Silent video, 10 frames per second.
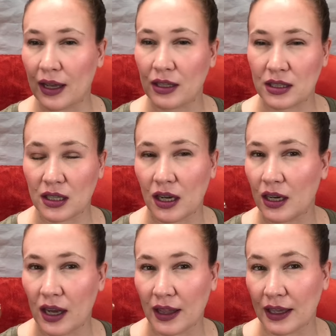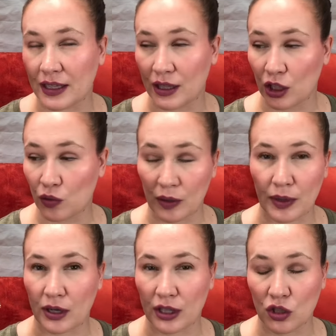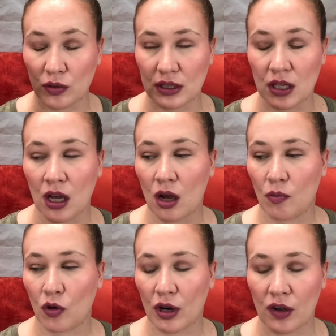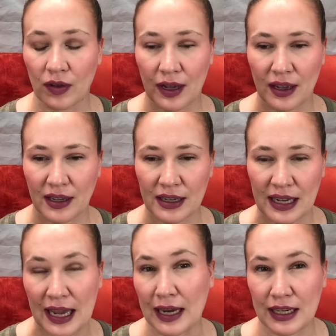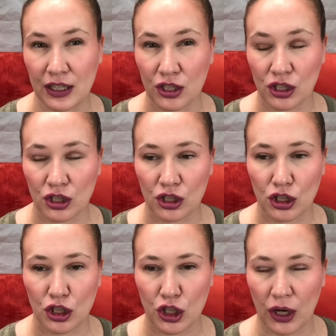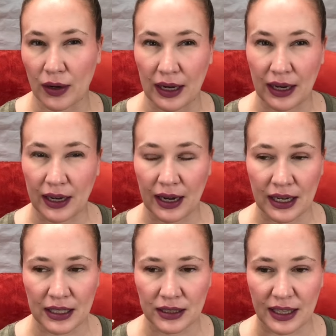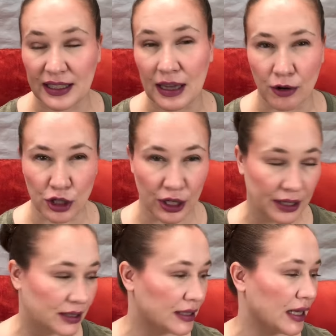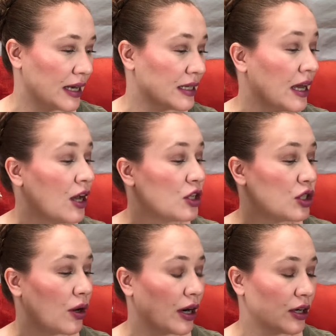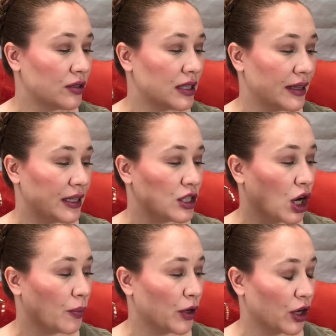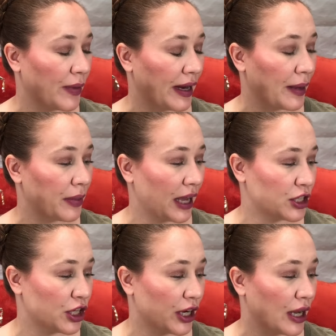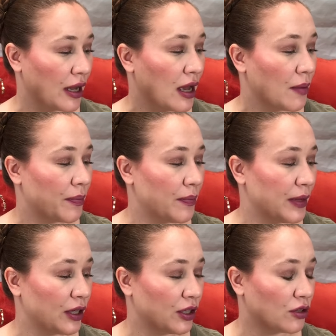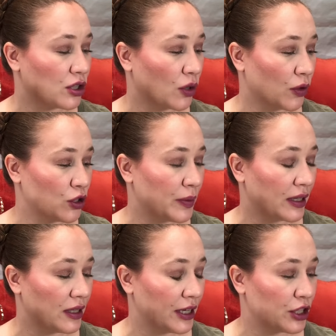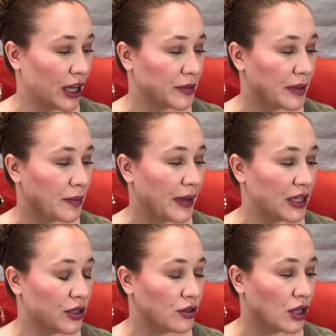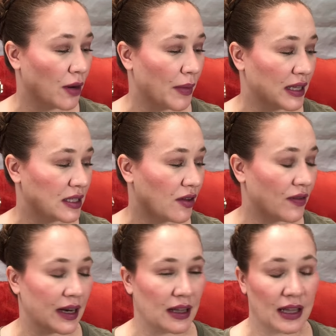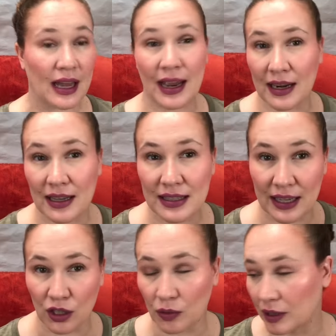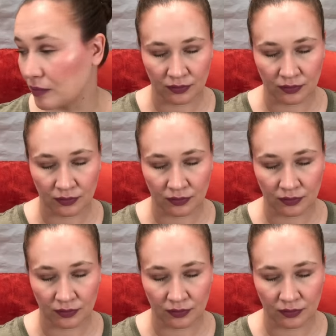It's not I liked this one better. This was more of a candied cherry kind of like sour cherry scent. So our notes on this are bergamot and black cherry, Middle notes are rose petal and jasmine. Base notes are musk, vanilla, and sandalwood.